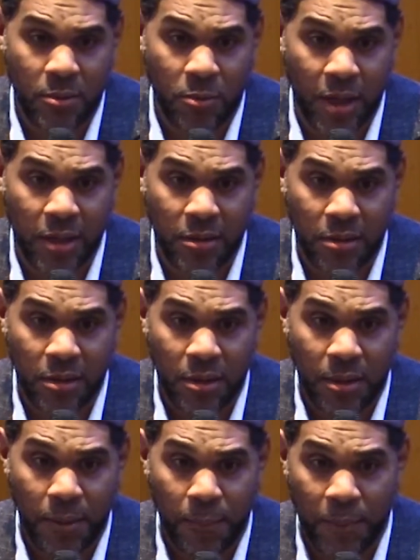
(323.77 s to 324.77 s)
Right?
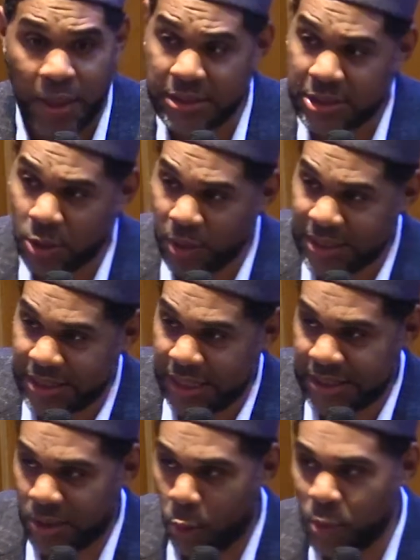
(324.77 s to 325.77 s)
But so
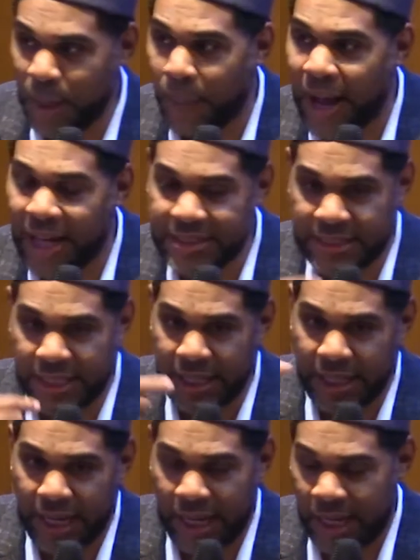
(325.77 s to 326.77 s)
it's a
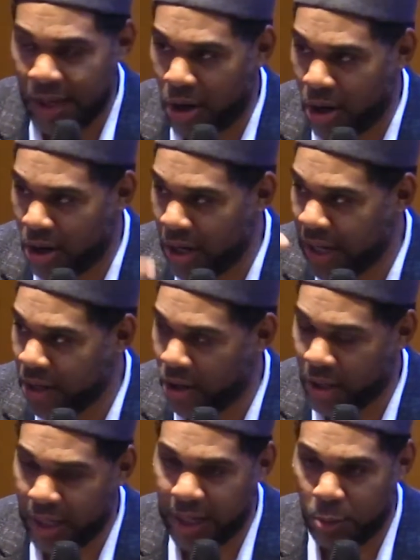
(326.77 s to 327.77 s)
repositing in
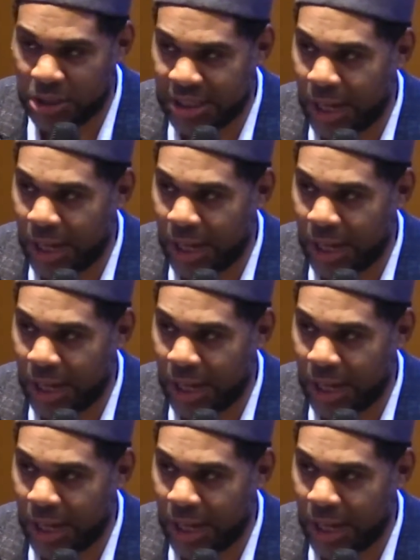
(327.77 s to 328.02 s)
our language.